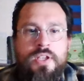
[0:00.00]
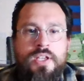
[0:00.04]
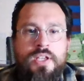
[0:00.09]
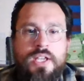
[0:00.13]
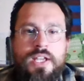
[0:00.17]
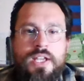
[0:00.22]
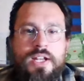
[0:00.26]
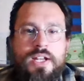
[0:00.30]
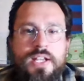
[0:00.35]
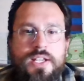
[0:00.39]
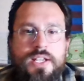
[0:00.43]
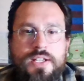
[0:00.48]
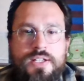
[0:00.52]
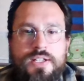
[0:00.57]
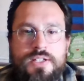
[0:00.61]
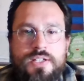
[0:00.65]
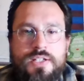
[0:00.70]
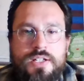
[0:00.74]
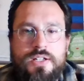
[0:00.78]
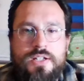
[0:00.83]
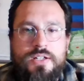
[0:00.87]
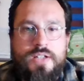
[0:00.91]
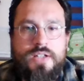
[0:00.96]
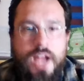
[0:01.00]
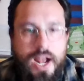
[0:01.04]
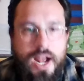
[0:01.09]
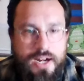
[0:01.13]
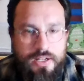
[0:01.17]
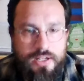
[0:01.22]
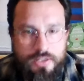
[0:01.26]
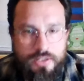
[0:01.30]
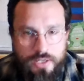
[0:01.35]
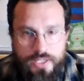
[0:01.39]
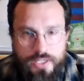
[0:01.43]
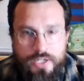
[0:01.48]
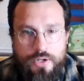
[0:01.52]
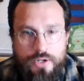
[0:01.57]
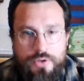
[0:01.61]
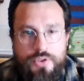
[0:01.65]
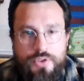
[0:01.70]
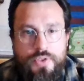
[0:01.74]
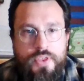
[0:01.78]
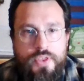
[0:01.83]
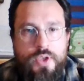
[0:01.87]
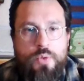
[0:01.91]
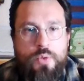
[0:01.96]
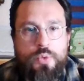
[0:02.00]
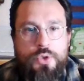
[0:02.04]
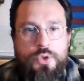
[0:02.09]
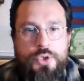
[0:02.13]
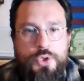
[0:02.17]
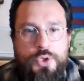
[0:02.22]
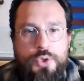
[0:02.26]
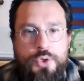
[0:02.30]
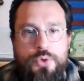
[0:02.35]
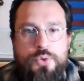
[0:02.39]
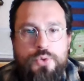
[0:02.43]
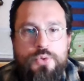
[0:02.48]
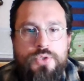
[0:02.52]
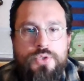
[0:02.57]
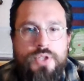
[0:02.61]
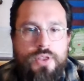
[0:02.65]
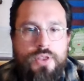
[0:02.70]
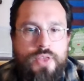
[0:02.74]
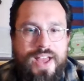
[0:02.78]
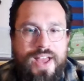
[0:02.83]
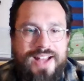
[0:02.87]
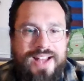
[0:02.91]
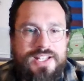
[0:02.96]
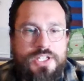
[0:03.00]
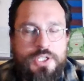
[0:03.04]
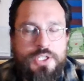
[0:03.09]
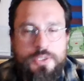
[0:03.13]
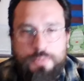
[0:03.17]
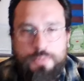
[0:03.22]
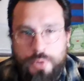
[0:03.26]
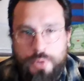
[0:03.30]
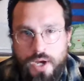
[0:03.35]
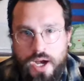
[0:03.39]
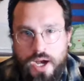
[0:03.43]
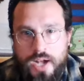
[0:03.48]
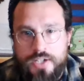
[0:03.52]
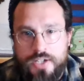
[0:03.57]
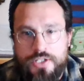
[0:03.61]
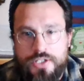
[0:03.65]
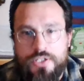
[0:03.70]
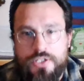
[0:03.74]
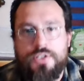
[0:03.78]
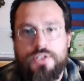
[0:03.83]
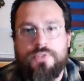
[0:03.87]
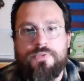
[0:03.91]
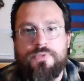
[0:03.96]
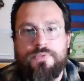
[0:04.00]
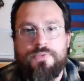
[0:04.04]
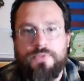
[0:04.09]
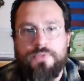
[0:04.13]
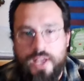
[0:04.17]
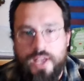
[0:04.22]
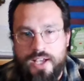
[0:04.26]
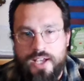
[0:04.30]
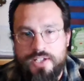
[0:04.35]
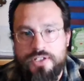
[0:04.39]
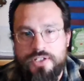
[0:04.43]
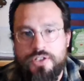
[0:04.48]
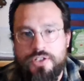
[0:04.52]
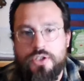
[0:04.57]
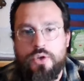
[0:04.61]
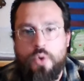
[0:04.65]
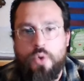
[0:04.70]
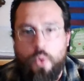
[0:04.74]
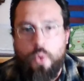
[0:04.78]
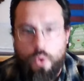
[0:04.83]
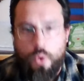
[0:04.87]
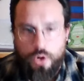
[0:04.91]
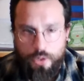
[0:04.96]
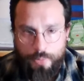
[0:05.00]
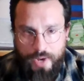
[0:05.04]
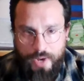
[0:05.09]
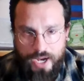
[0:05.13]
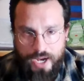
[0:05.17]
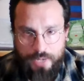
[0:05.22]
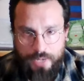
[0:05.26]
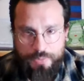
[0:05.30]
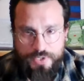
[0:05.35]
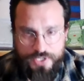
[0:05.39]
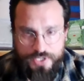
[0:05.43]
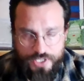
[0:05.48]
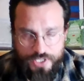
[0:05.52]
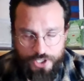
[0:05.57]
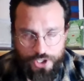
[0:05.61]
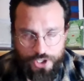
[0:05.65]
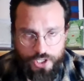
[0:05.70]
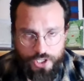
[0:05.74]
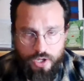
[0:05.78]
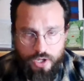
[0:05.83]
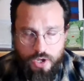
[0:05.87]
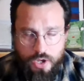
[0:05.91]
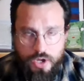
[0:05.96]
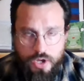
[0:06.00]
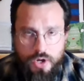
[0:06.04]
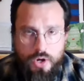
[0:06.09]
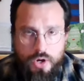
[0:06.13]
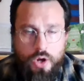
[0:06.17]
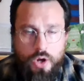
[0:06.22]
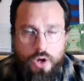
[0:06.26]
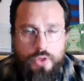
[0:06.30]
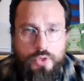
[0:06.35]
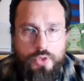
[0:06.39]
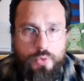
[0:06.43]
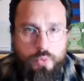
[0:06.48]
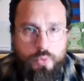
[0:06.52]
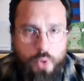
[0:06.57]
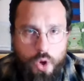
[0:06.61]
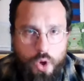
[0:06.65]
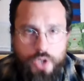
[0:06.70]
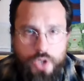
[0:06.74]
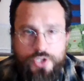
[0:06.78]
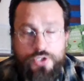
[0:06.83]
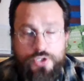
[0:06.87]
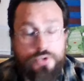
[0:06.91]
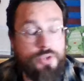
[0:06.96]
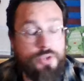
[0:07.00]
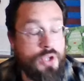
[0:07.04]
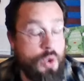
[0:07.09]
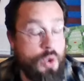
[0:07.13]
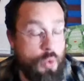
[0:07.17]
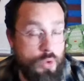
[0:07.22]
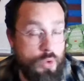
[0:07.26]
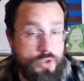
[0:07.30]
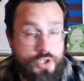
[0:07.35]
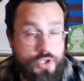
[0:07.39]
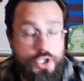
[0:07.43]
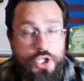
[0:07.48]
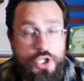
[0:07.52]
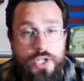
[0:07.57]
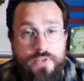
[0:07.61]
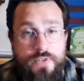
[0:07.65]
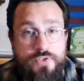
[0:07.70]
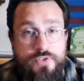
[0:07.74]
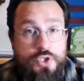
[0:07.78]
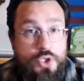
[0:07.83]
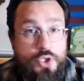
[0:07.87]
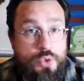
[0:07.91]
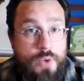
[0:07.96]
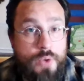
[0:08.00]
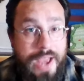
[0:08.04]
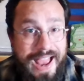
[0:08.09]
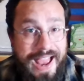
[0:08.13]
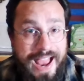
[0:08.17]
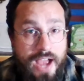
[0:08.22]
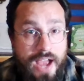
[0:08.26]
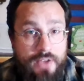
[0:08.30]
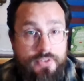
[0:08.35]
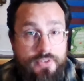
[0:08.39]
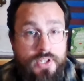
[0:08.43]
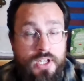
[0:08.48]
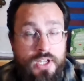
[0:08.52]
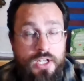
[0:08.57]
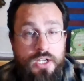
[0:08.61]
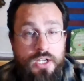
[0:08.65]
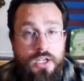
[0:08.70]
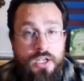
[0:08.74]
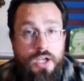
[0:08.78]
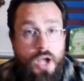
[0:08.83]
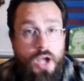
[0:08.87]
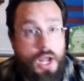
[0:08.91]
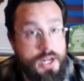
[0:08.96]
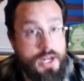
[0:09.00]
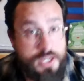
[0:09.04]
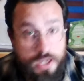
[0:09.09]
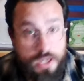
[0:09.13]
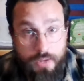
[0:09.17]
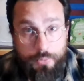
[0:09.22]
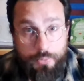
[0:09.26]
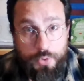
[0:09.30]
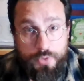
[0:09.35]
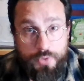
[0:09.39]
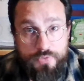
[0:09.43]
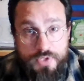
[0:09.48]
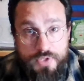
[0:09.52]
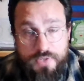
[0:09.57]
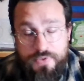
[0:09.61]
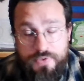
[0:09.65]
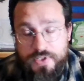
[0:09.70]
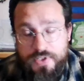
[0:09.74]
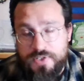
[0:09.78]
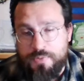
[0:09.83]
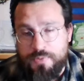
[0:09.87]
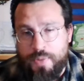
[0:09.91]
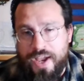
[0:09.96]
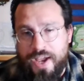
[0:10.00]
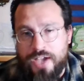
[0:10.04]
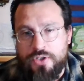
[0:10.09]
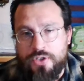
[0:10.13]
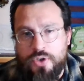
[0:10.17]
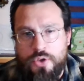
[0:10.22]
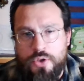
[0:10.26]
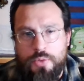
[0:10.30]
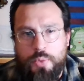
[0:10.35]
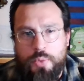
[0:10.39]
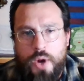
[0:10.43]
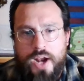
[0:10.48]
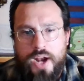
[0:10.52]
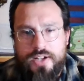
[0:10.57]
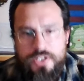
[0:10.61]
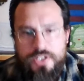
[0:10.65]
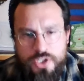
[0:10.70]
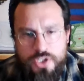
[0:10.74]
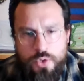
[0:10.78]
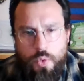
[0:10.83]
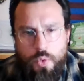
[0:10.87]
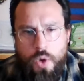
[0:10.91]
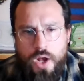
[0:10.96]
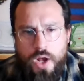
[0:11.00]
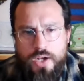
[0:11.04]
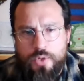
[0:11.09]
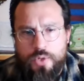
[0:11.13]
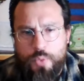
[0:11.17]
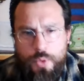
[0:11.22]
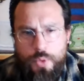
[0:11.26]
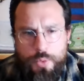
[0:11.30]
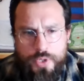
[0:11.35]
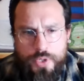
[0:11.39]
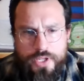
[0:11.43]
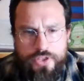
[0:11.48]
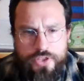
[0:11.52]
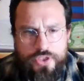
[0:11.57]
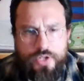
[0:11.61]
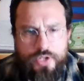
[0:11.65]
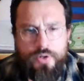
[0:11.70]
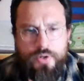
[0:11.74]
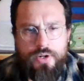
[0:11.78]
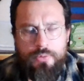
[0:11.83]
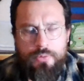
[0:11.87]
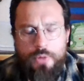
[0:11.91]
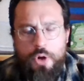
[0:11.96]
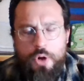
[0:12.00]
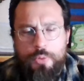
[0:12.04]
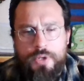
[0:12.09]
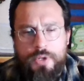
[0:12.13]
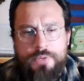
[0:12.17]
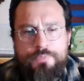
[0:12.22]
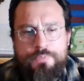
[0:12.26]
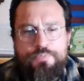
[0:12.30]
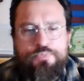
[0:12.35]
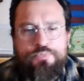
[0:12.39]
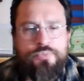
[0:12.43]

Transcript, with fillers: It is not clear that they will use that spot to flex the cornerback position on the roster. The, the Chiefs do have a number of defensive backs on the practice squad, and we will get there in a moment.